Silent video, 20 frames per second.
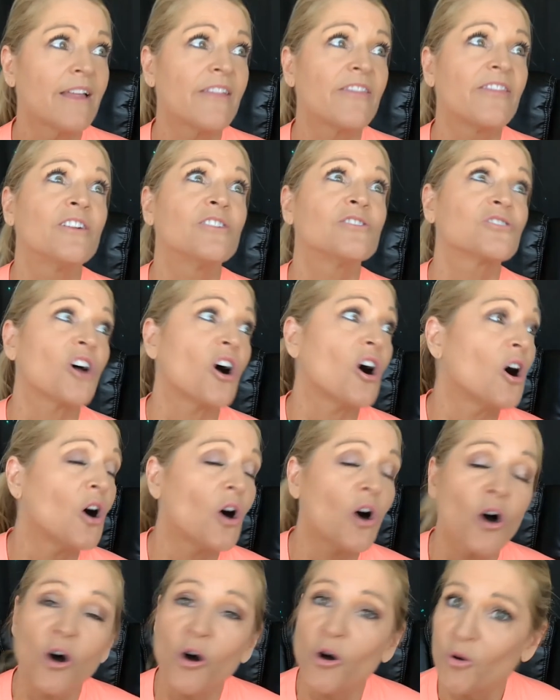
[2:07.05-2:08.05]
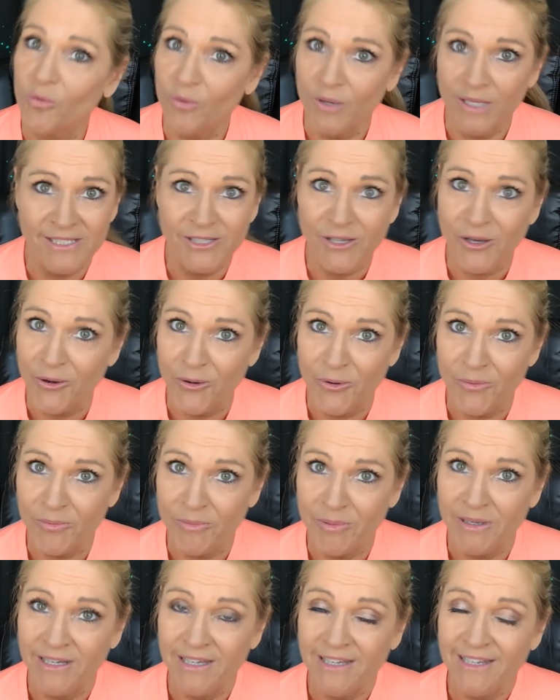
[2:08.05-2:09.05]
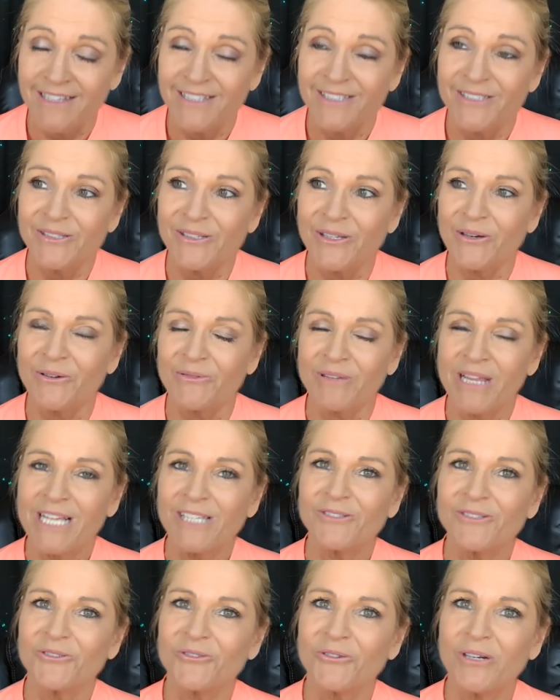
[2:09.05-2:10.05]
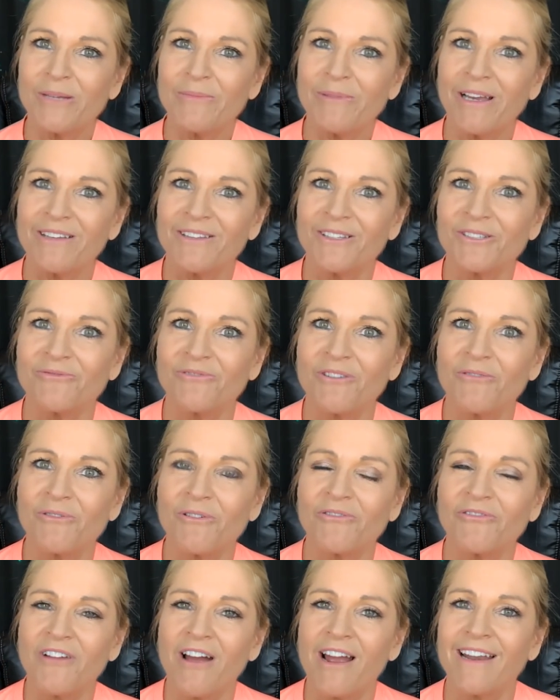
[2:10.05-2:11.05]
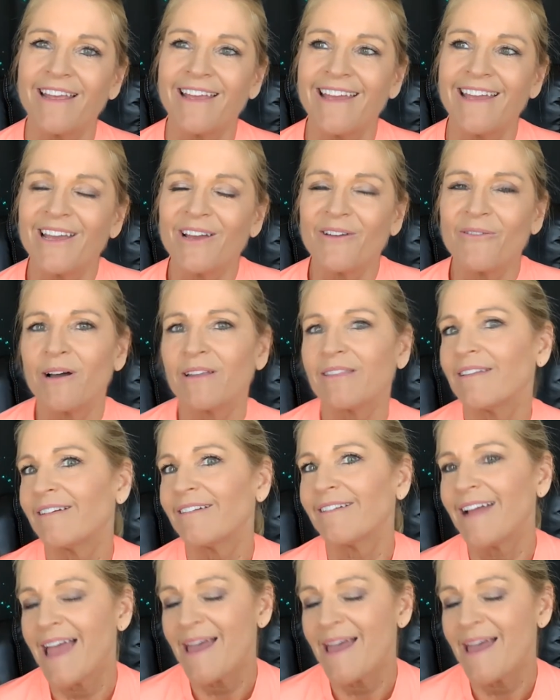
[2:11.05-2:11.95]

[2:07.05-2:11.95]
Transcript: There's always hope. So thanks for joining me on this Front Row Friday and go out there